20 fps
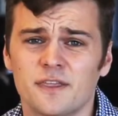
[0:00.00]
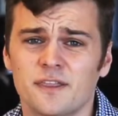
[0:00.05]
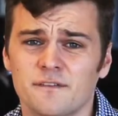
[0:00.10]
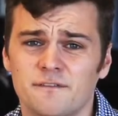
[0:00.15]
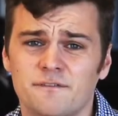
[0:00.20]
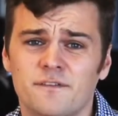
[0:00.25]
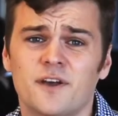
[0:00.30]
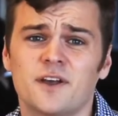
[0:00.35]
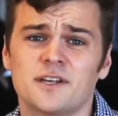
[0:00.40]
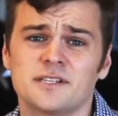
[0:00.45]
The
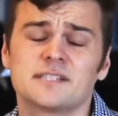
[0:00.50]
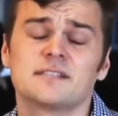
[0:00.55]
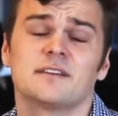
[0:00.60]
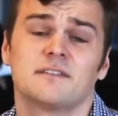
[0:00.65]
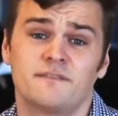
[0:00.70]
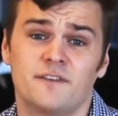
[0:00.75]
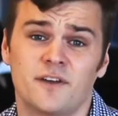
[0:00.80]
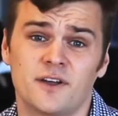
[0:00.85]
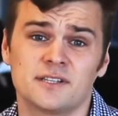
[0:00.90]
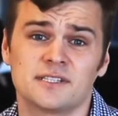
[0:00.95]

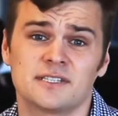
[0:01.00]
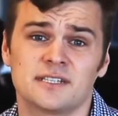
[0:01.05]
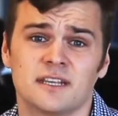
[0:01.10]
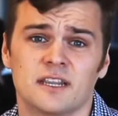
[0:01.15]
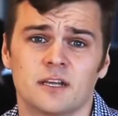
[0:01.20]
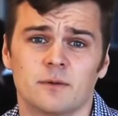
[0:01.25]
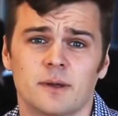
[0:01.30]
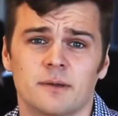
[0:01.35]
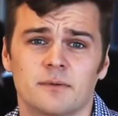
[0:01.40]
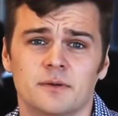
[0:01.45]
first thing
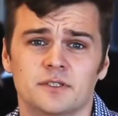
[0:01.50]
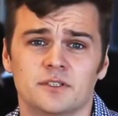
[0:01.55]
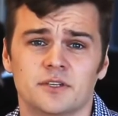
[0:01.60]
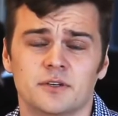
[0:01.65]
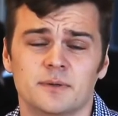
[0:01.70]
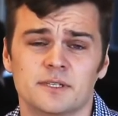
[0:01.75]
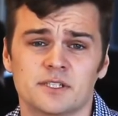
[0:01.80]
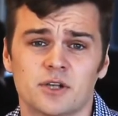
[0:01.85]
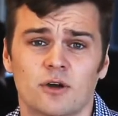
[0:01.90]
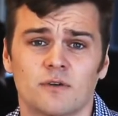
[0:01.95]
that we would
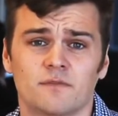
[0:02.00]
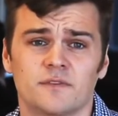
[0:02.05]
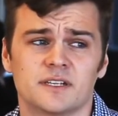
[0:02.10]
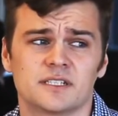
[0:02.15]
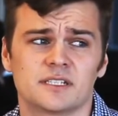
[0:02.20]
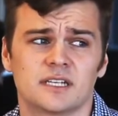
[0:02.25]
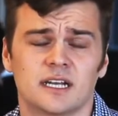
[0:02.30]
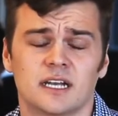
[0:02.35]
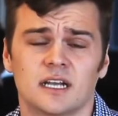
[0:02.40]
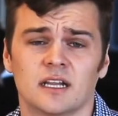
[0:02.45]
do is
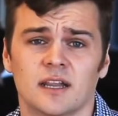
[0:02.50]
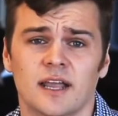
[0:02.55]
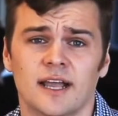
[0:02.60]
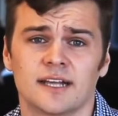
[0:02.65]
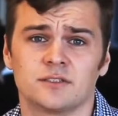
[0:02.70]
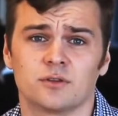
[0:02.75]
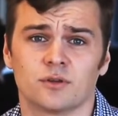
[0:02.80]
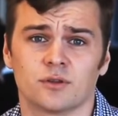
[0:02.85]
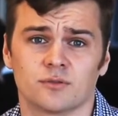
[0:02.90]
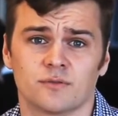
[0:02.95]
obviously
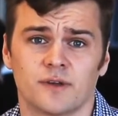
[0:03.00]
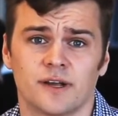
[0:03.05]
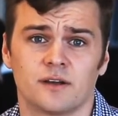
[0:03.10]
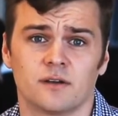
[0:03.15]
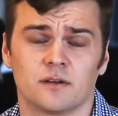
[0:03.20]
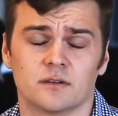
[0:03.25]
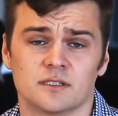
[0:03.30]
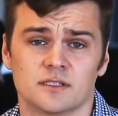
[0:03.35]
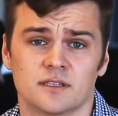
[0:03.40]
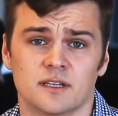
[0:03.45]
collect all the
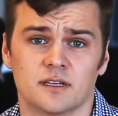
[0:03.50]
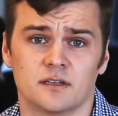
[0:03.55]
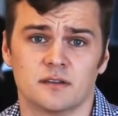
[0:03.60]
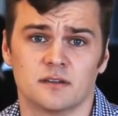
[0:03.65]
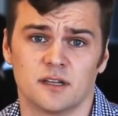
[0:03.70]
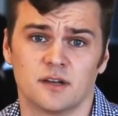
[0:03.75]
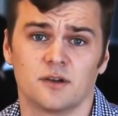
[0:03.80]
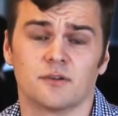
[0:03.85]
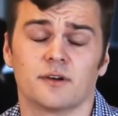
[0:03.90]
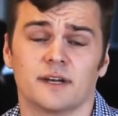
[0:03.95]
records
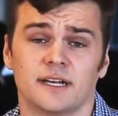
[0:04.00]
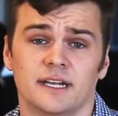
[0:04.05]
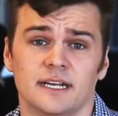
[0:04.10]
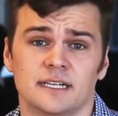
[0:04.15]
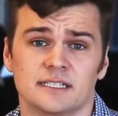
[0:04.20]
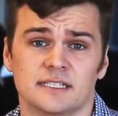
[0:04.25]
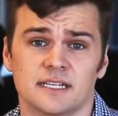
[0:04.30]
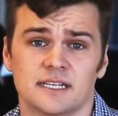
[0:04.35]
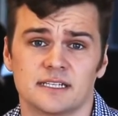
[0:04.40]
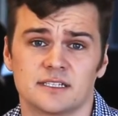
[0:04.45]
that already
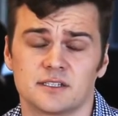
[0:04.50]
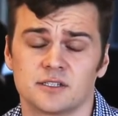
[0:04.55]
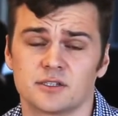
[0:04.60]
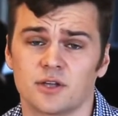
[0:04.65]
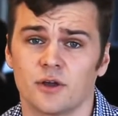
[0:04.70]
exist.